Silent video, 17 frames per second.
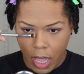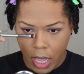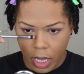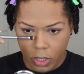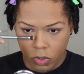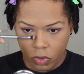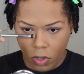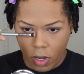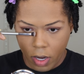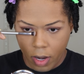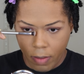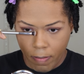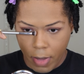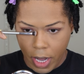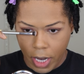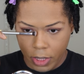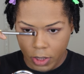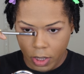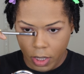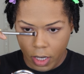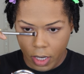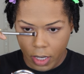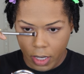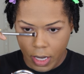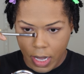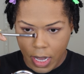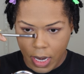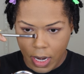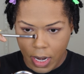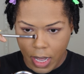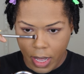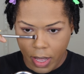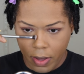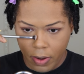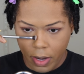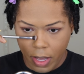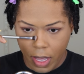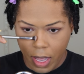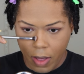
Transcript: and draw an imaginary line down.